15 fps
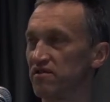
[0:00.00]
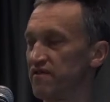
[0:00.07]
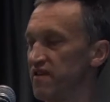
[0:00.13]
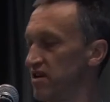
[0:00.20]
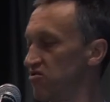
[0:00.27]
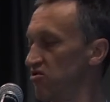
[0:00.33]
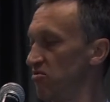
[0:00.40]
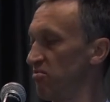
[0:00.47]
they
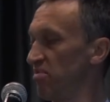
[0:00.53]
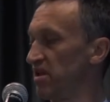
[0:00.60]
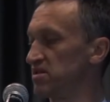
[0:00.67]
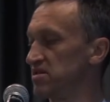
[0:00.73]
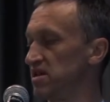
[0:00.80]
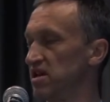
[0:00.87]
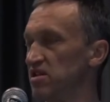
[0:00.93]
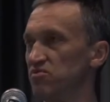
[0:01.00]

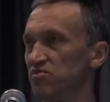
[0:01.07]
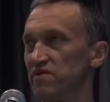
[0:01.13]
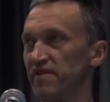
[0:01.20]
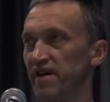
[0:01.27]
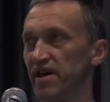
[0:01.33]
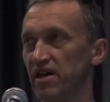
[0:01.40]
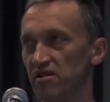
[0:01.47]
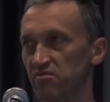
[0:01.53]
compensate with
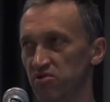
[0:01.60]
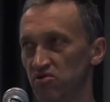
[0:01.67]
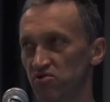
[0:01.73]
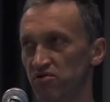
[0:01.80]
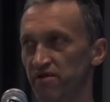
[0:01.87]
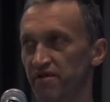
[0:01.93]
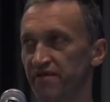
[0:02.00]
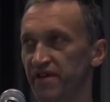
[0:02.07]
the elbow,
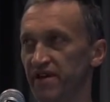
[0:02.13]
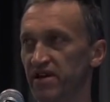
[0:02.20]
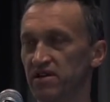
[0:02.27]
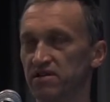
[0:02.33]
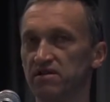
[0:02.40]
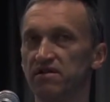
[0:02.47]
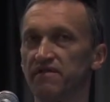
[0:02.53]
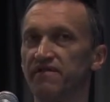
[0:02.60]
they get
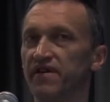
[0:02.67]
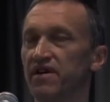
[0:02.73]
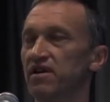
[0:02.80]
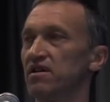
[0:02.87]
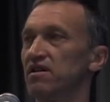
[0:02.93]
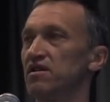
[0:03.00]
the